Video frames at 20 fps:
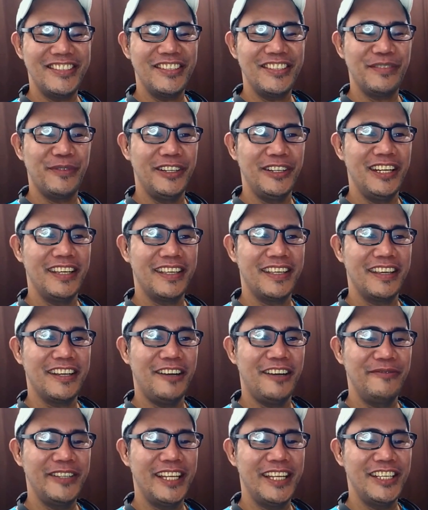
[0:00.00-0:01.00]
this is more like a
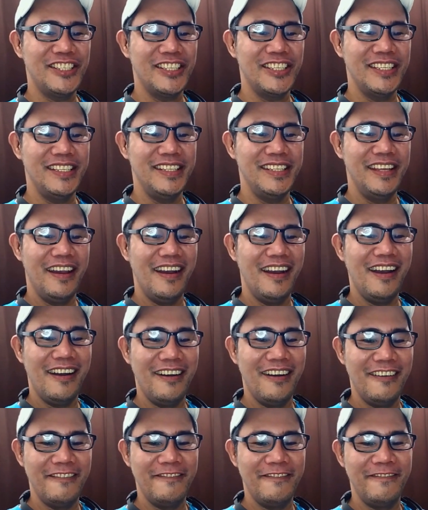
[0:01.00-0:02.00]
combination
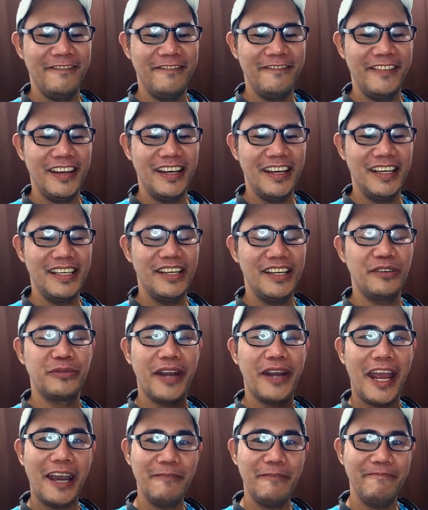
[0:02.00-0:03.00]
of
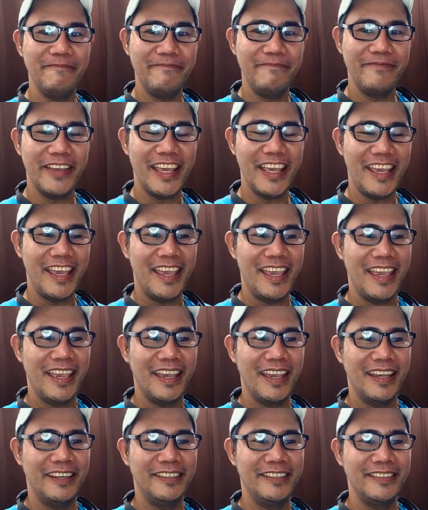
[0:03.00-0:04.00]
rap
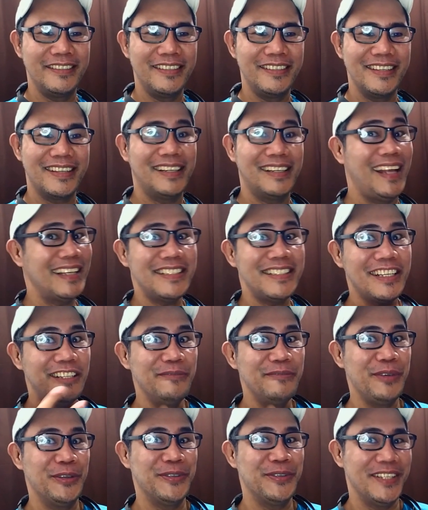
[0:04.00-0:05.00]
and
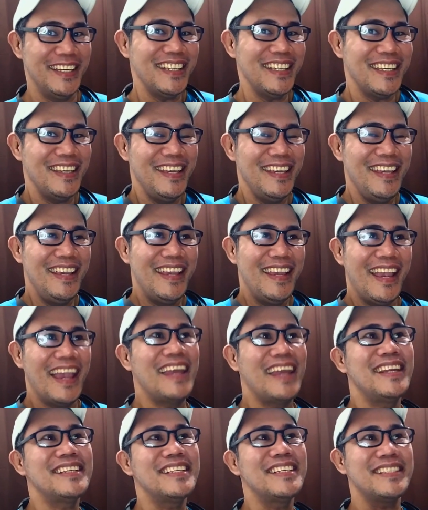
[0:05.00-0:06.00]
classical music,
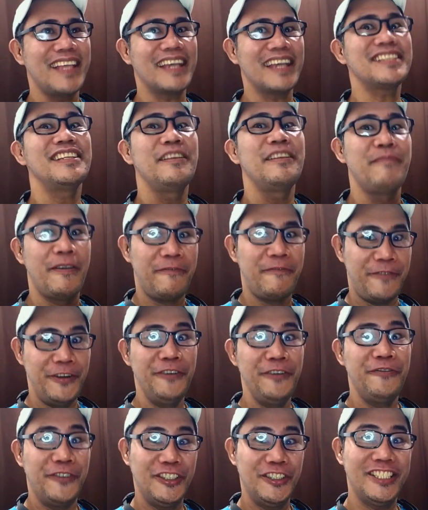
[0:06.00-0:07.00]
and this is actually my
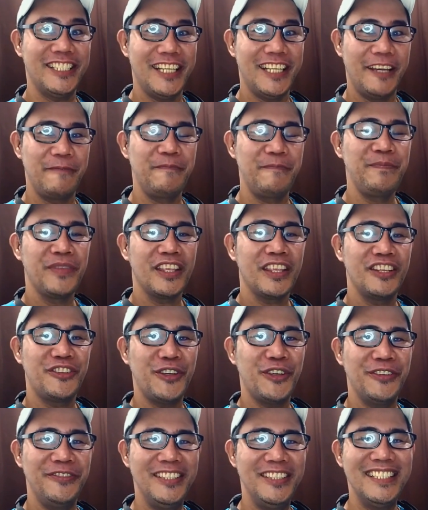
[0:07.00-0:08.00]
very first time
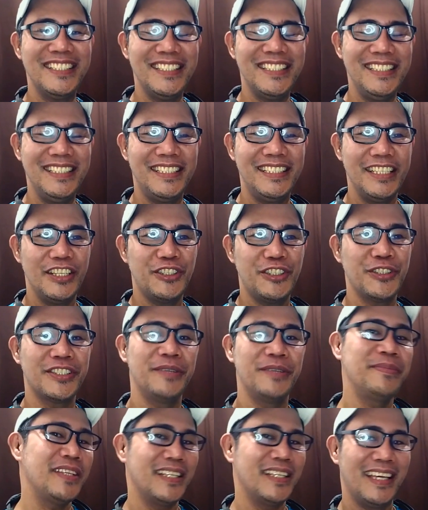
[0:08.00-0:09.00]
to have listened to
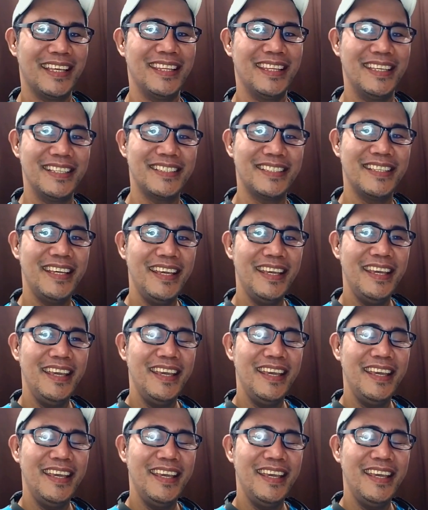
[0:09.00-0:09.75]
something like this.